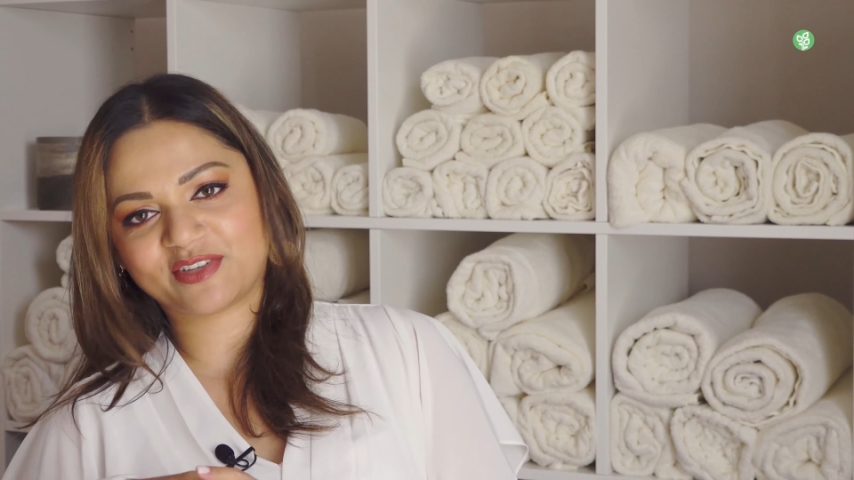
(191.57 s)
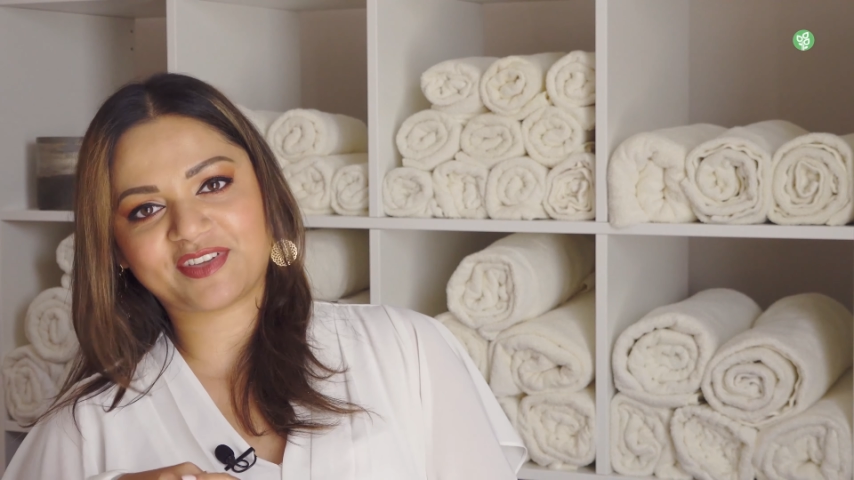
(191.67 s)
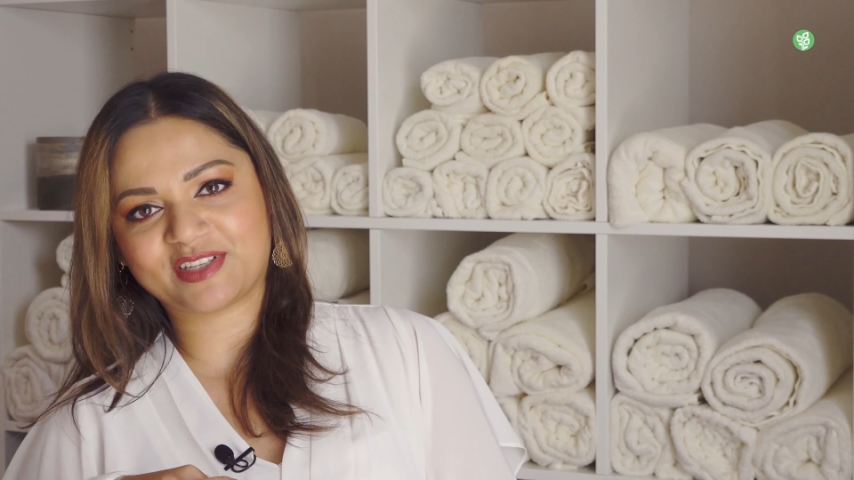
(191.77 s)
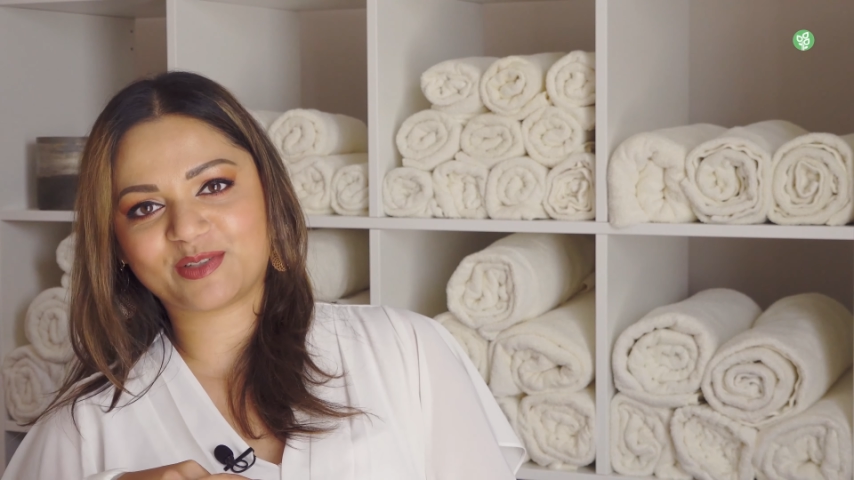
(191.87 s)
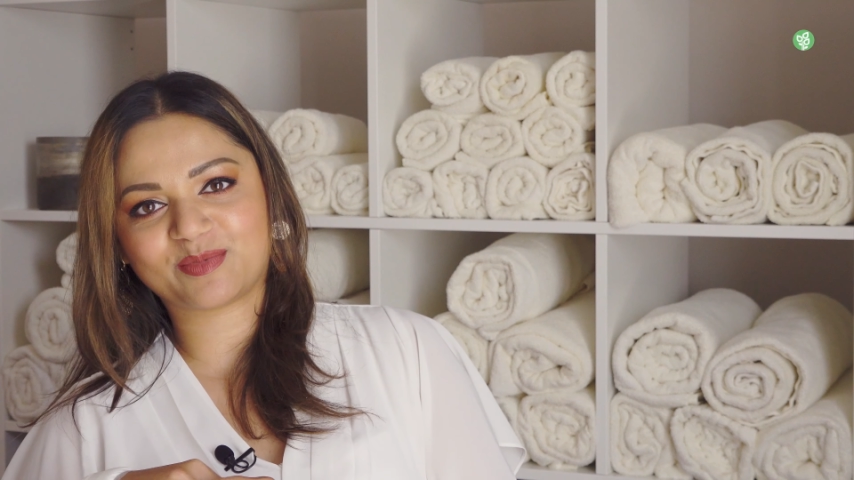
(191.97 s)

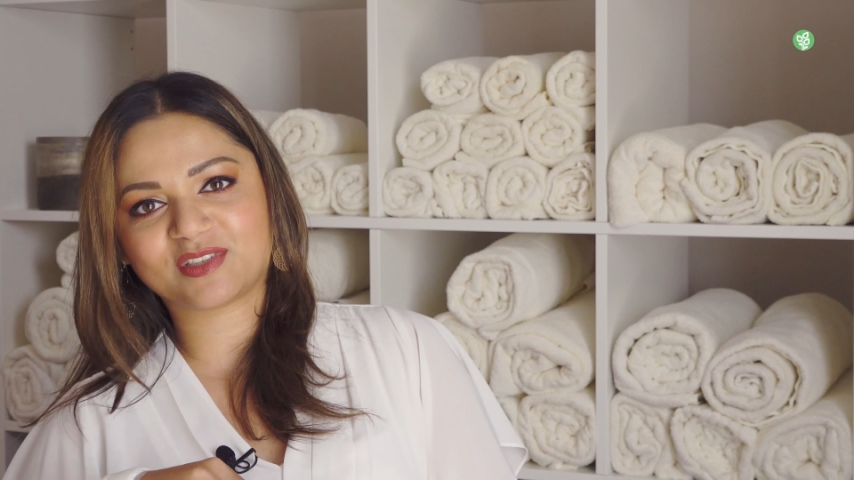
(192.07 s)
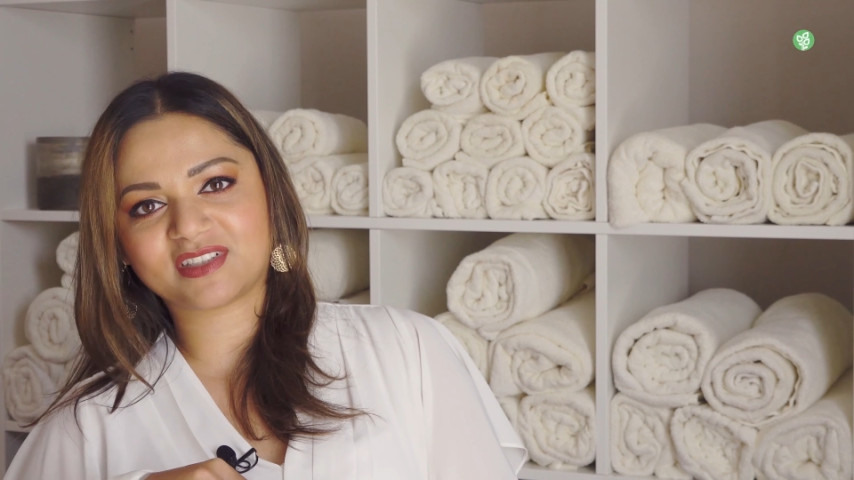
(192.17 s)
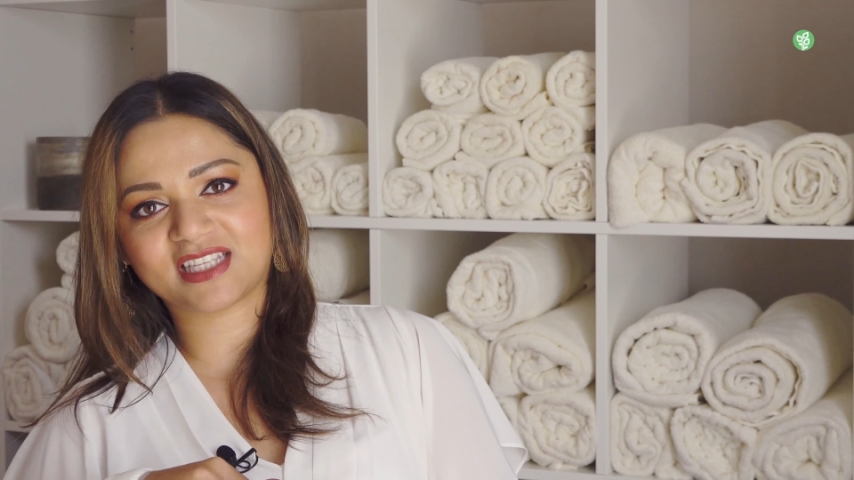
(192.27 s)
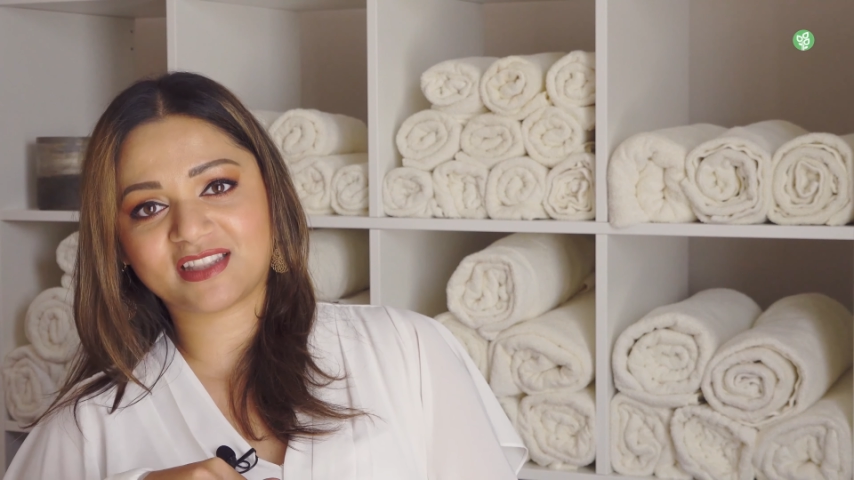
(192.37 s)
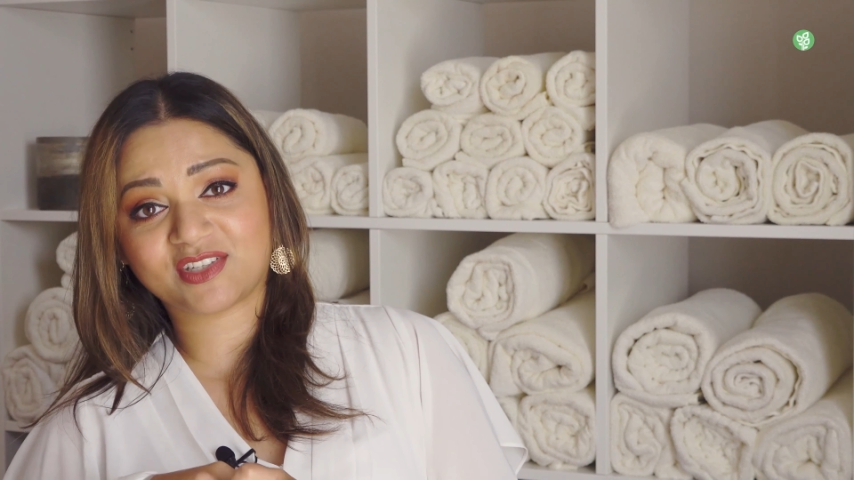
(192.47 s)
available
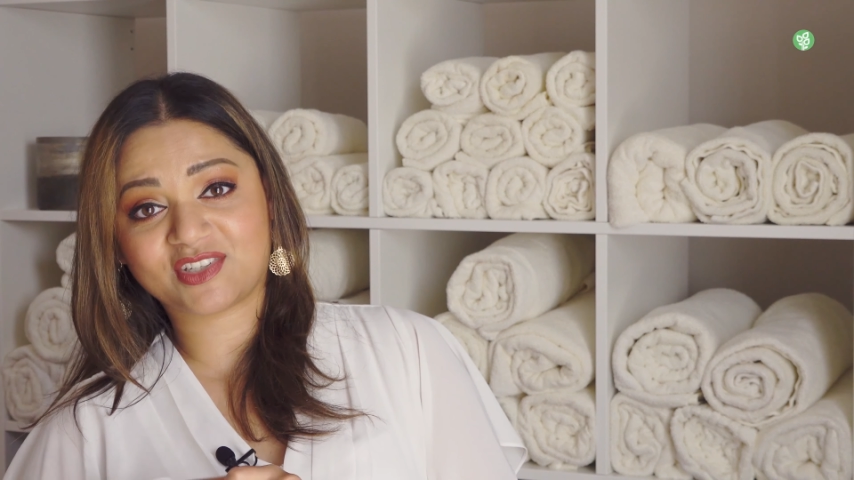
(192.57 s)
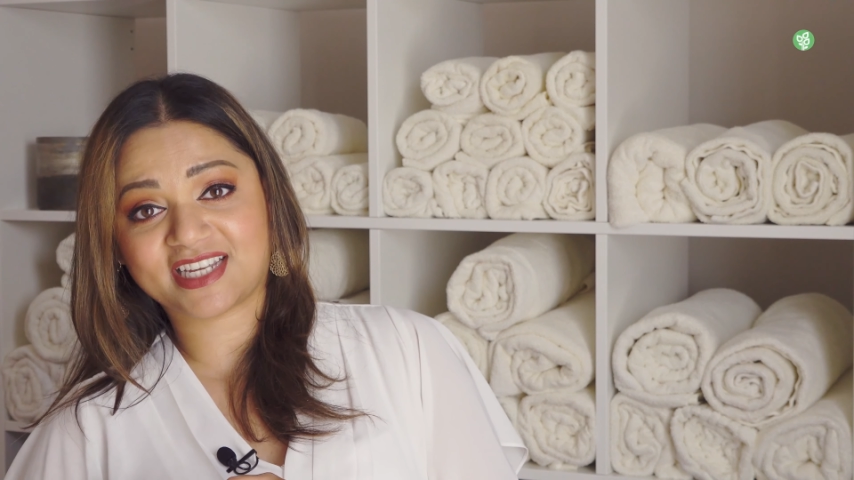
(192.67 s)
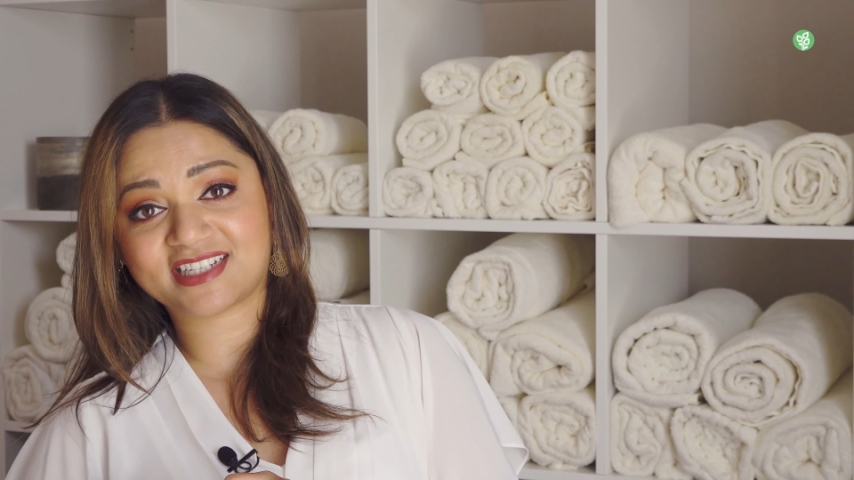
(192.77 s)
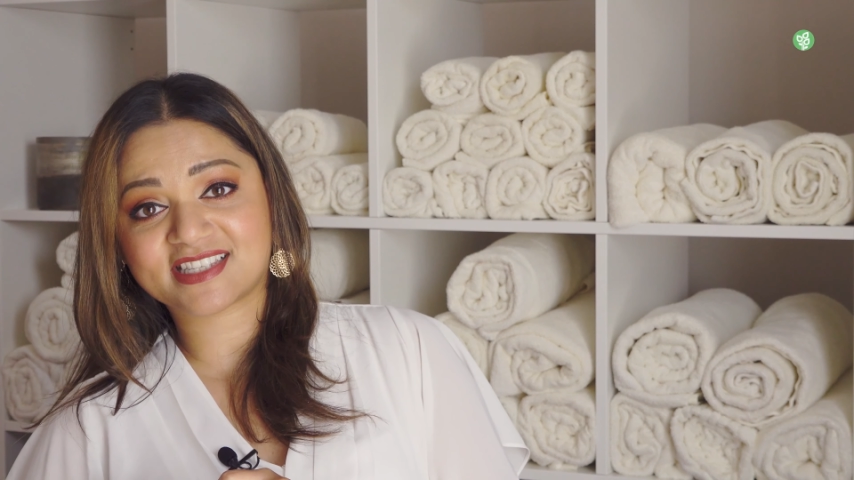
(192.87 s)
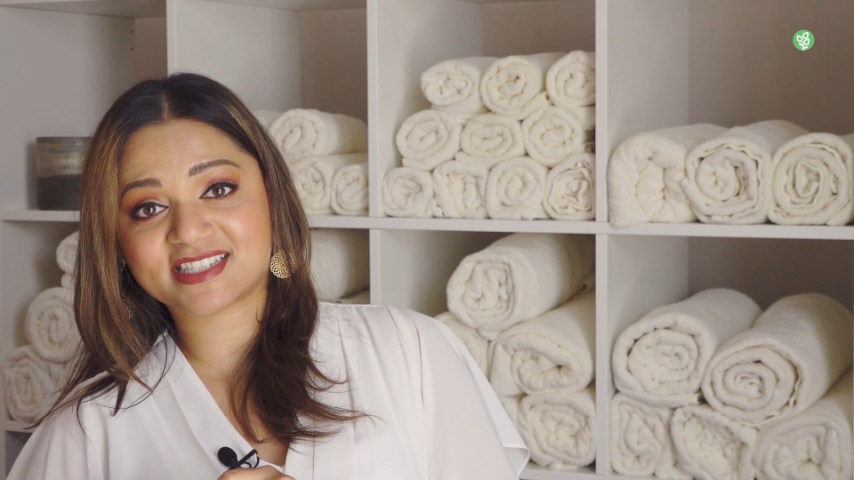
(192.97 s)
in the
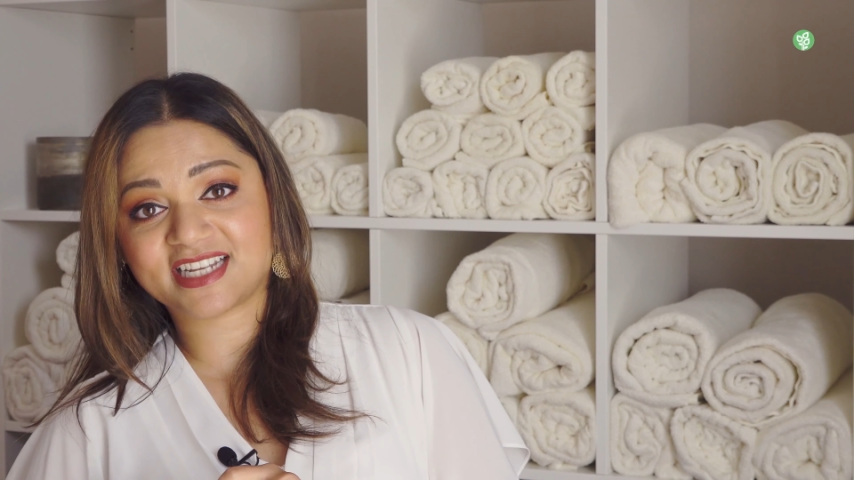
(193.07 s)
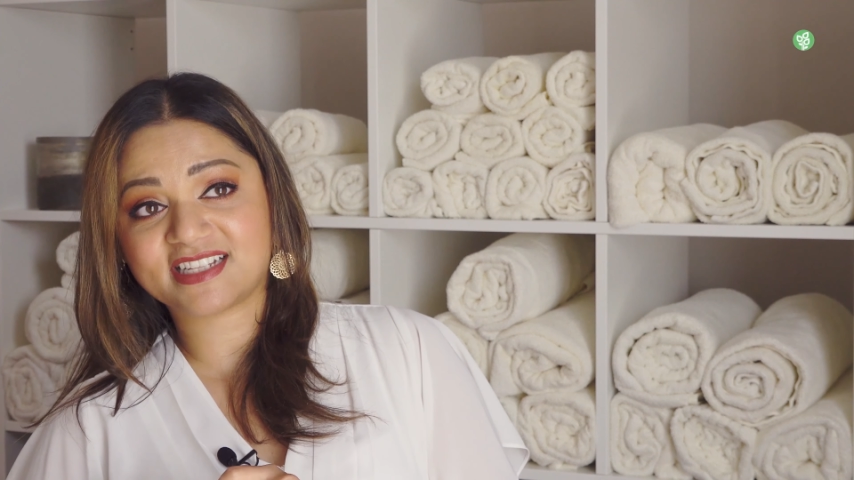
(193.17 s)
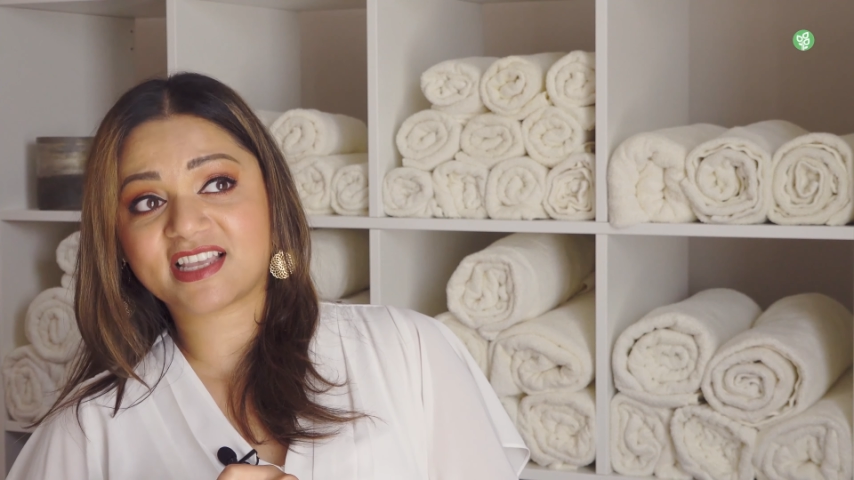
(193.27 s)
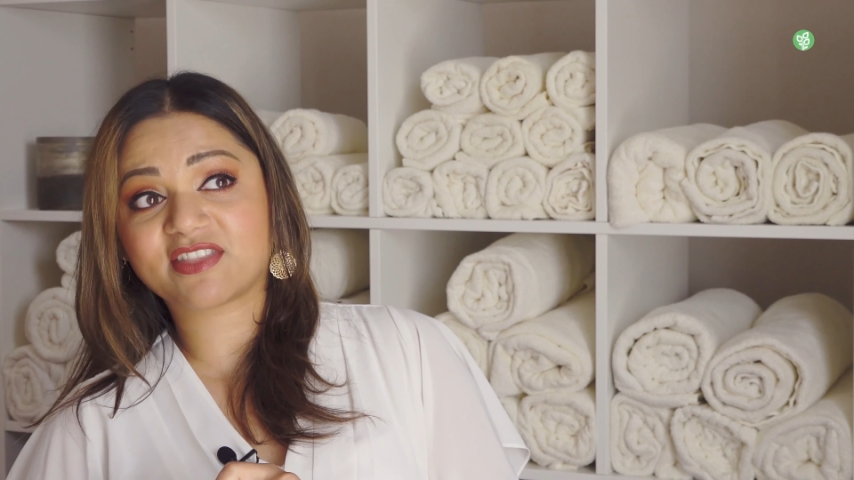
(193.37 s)
United States,